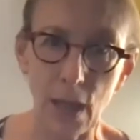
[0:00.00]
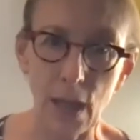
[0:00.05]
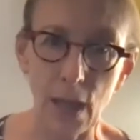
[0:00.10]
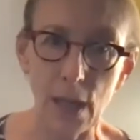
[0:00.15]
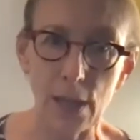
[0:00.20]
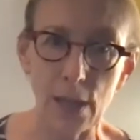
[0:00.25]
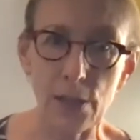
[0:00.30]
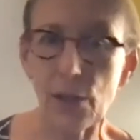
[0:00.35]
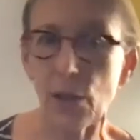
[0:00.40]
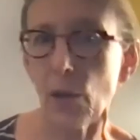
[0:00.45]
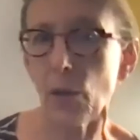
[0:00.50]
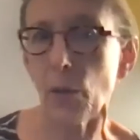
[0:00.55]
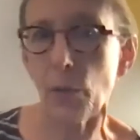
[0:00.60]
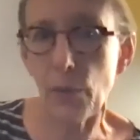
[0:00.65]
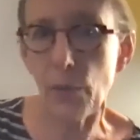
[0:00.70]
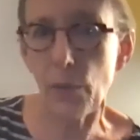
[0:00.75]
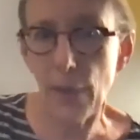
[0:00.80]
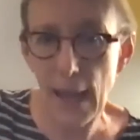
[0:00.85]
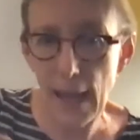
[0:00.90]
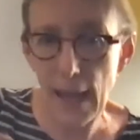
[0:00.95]

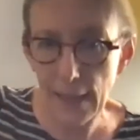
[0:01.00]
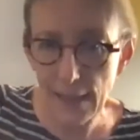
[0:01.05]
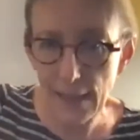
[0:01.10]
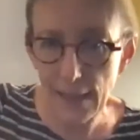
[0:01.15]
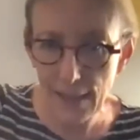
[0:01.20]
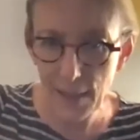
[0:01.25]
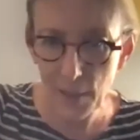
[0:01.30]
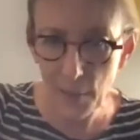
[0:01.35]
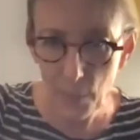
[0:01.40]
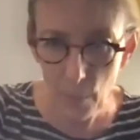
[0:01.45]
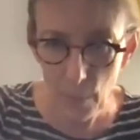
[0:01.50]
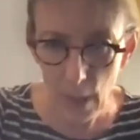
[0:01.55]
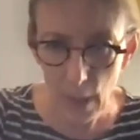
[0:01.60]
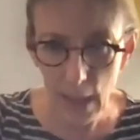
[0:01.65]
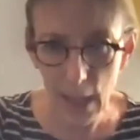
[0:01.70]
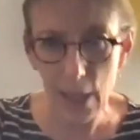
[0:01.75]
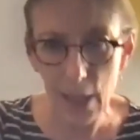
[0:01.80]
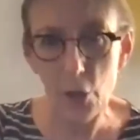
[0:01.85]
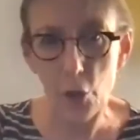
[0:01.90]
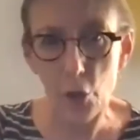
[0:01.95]
So that's the
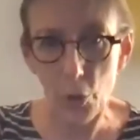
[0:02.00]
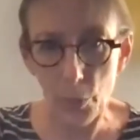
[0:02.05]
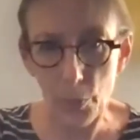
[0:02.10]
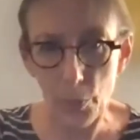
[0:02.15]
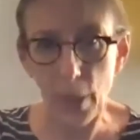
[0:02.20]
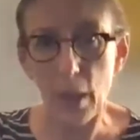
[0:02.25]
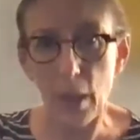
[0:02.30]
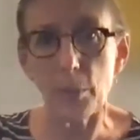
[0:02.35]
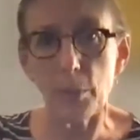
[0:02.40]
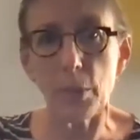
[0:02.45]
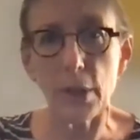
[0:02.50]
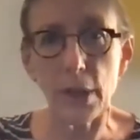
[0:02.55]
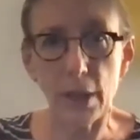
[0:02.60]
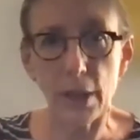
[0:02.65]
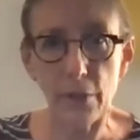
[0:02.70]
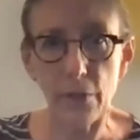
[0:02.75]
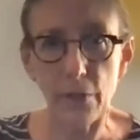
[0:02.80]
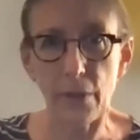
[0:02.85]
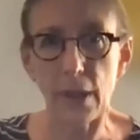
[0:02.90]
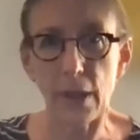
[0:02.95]
major
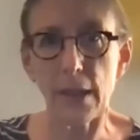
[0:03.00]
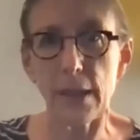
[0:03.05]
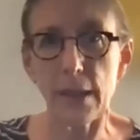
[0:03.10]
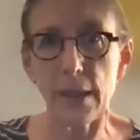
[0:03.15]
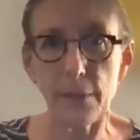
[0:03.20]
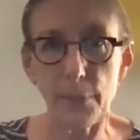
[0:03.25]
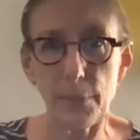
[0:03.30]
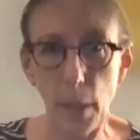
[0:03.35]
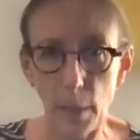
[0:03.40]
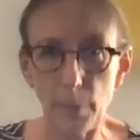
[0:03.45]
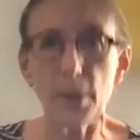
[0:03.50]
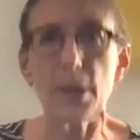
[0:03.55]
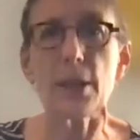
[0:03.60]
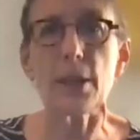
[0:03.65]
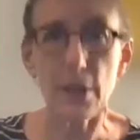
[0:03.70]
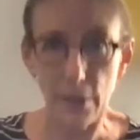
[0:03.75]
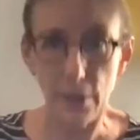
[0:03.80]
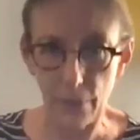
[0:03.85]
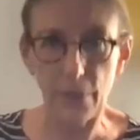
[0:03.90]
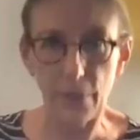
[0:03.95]

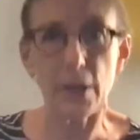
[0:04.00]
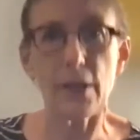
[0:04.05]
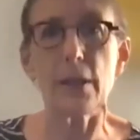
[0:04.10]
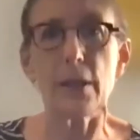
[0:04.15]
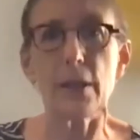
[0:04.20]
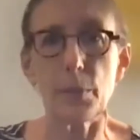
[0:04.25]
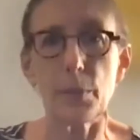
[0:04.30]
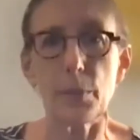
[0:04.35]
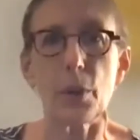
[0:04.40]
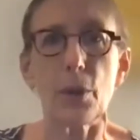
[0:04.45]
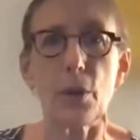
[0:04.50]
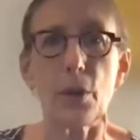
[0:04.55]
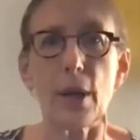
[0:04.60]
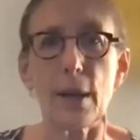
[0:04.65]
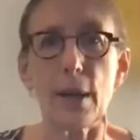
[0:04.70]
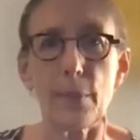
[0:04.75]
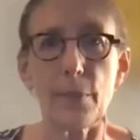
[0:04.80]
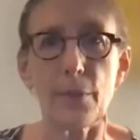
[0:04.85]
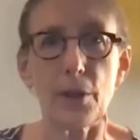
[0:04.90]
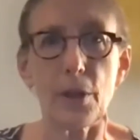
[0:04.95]
publicly funded
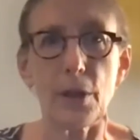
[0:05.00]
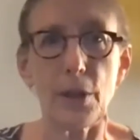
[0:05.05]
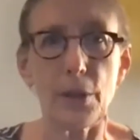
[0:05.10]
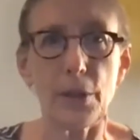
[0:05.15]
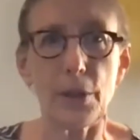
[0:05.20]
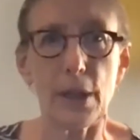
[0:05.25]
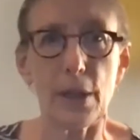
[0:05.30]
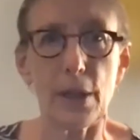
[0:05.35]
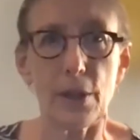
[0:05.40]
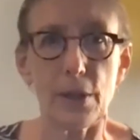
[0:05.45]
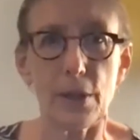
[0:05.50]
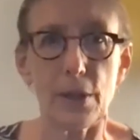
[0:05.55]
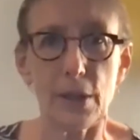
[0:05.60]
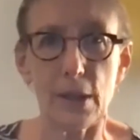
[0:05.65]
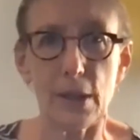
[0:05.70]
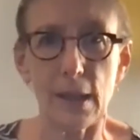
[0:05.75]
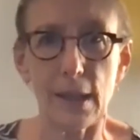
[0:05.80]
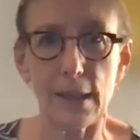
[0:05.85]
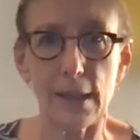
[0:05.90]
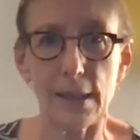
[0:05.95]
program for healthcare in the
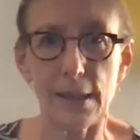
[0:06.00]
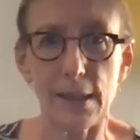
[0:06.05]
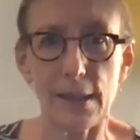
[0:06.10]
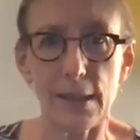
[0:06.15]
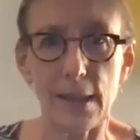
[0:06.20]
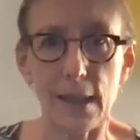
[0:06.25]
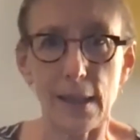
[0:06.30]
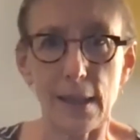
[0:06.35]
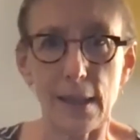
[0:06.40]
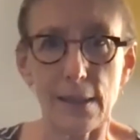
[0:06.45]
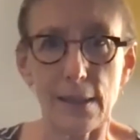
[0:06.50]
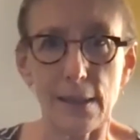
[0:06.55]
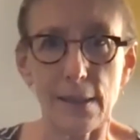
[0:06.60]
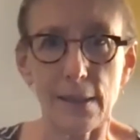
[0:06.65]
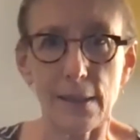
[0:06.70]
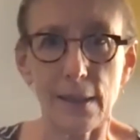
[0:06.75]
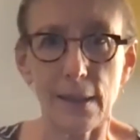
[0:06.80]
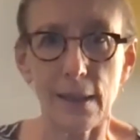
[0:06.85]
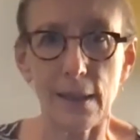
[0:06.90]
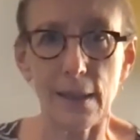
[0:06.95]
United States.
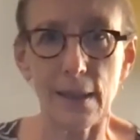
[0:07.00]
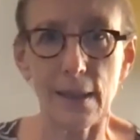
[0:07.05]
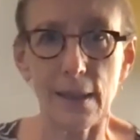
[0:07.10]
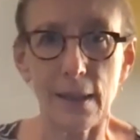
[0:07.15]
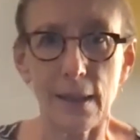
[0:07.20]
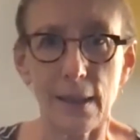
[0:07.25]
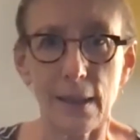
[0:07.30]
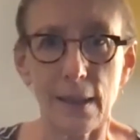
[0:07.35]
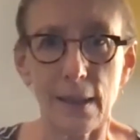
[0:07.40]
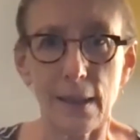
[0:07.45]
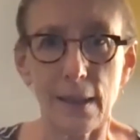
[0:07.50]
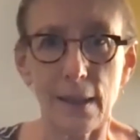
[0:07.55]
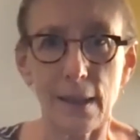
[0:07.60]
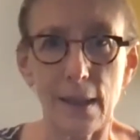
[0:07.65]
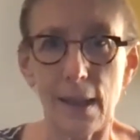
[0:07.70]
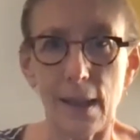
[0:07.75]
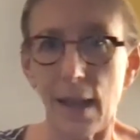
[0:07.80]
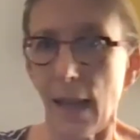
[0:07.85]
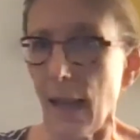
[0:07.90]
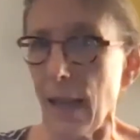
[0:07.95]

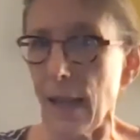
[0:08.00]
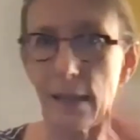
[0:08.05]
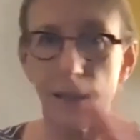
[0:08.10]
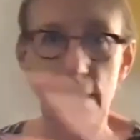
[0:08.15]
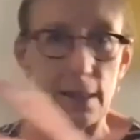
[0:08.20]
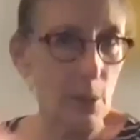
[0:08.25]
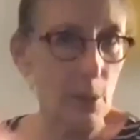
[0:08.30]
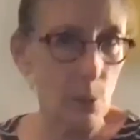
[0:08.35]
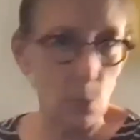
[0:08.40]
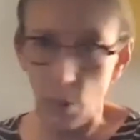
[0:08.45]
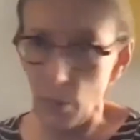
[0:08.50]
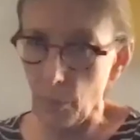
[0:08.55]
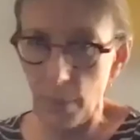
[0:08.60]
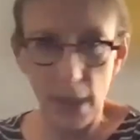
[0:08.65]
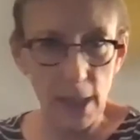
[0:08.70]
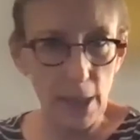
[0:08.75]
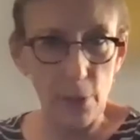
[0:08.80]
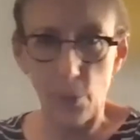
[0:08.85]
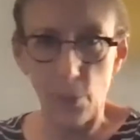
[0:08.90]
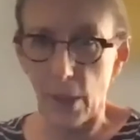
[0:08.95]
And it will
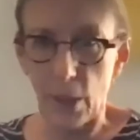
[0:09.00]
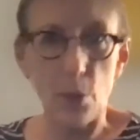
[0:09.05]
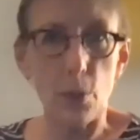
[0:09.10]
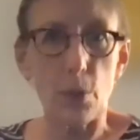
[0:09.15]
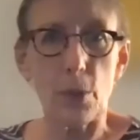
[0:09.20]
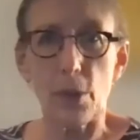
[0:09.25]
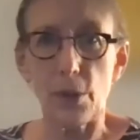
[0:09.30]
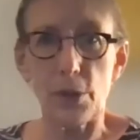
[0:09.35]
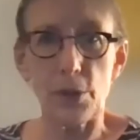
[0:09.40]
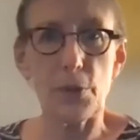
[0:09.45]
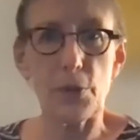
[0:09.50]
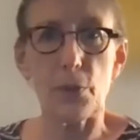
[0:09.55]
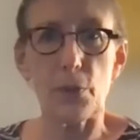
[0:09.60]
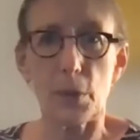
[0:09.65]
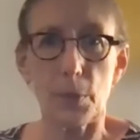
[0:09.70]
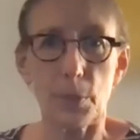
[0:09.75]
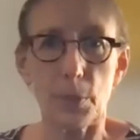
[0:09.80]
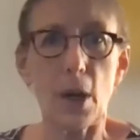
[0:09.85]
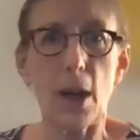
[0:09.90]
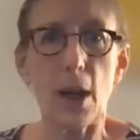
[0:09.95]
be 3/4 for
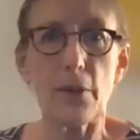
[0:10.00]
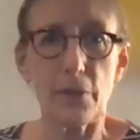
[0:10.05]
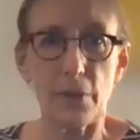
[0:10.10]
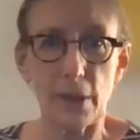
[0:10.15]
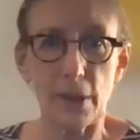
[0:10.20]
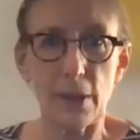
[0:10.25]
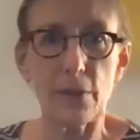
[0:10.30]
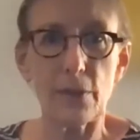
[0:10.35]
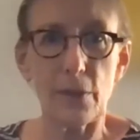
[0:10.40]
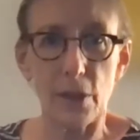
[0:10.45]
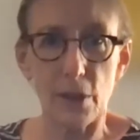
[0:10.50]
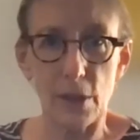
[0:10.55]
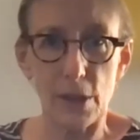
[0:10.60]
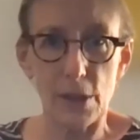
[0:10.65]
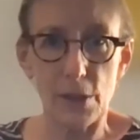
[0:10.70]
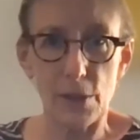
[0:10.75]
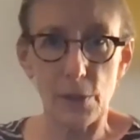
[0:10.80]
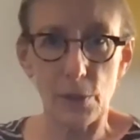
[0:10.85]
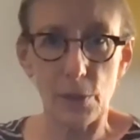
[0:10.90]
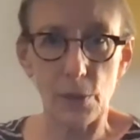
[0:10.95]
profit very
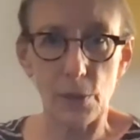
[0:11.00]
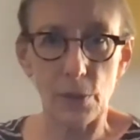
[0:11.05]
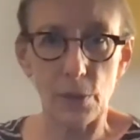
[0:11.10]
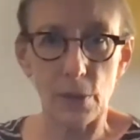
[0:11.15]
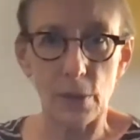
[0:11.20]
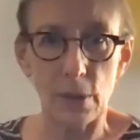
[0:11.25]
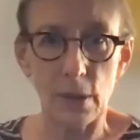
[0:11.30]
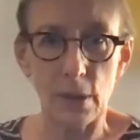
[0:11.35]
soon.